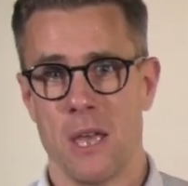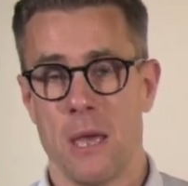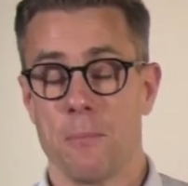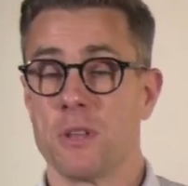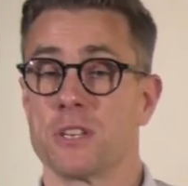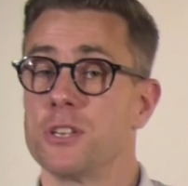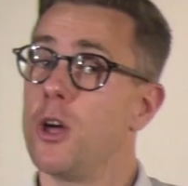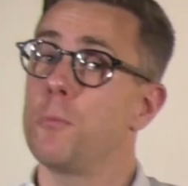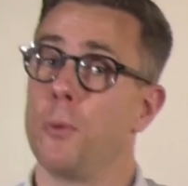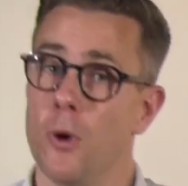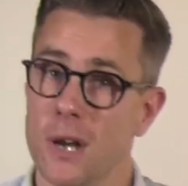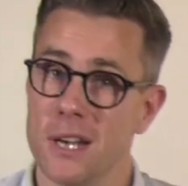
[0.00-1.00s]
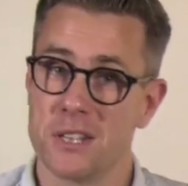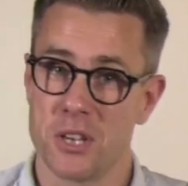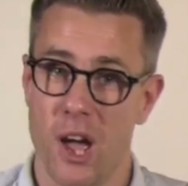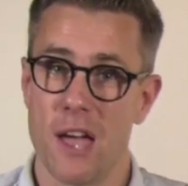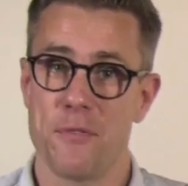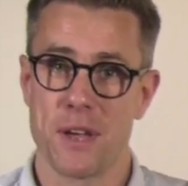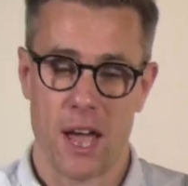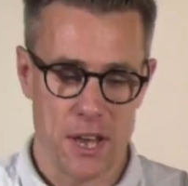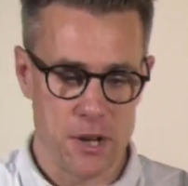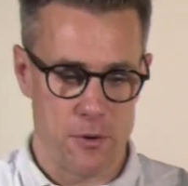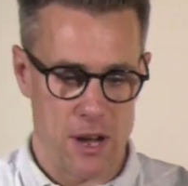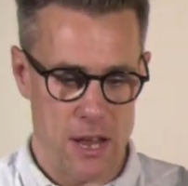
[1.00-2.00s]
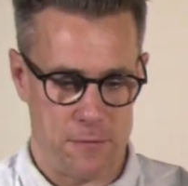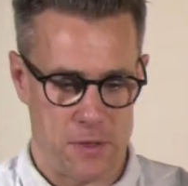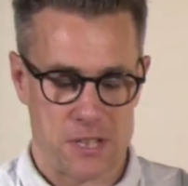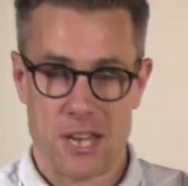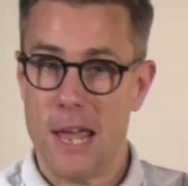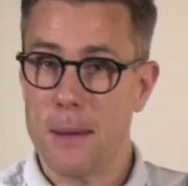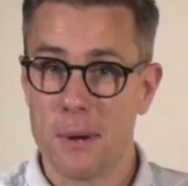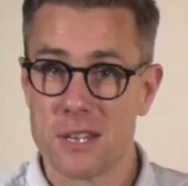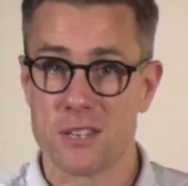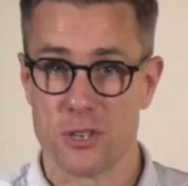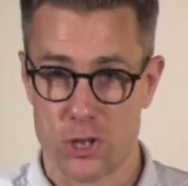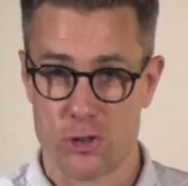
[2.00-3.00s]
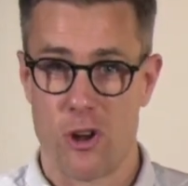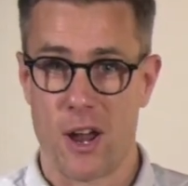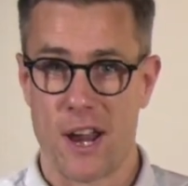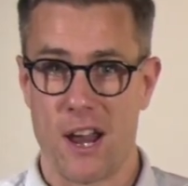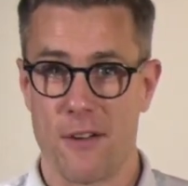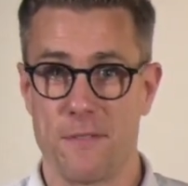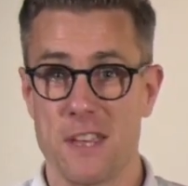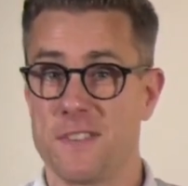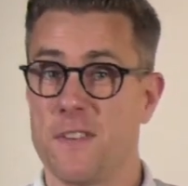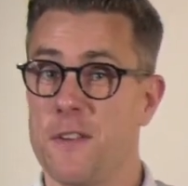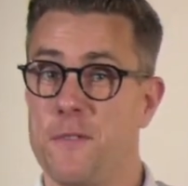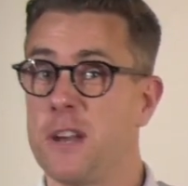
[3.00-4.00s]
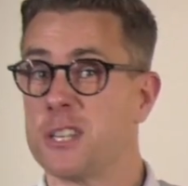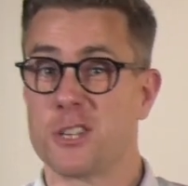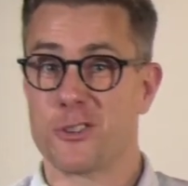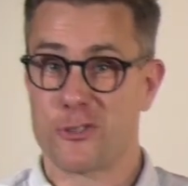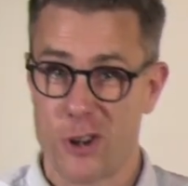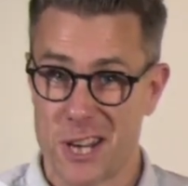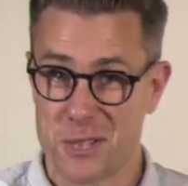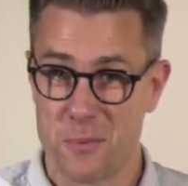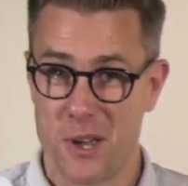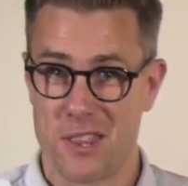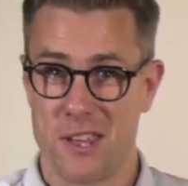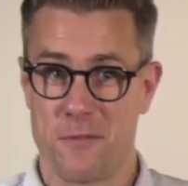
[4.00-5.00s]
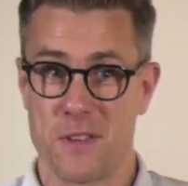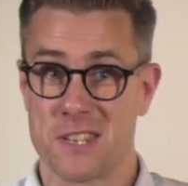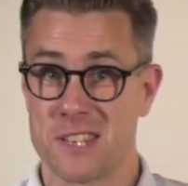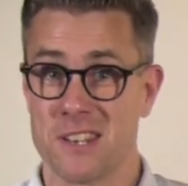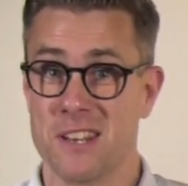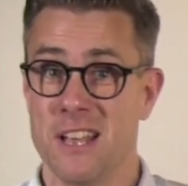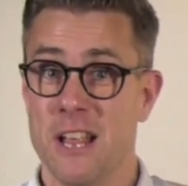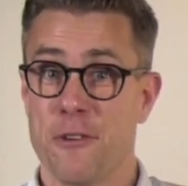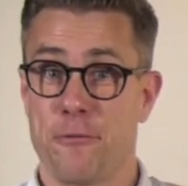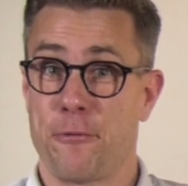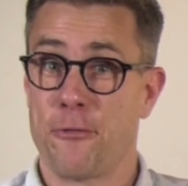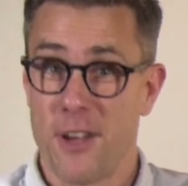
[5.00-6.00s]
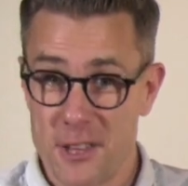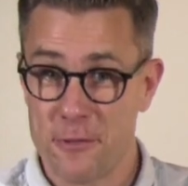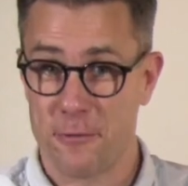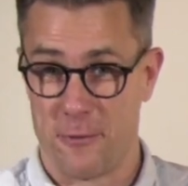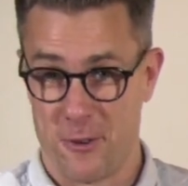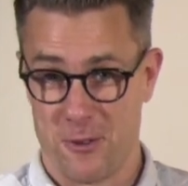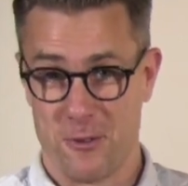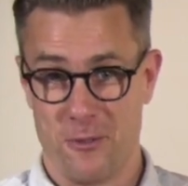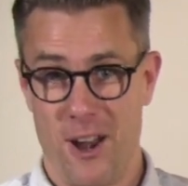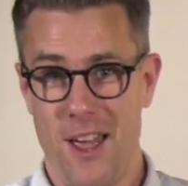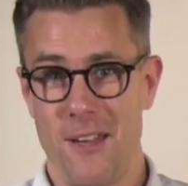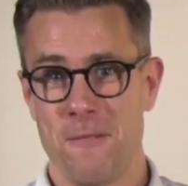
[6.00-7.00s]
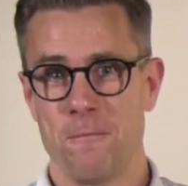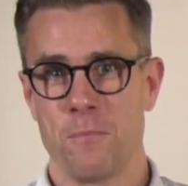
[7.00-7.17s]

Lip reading: But there's no point in diving under it if the table isn't strong enough, if it isn't trustworthy, if it isn't faithful, right?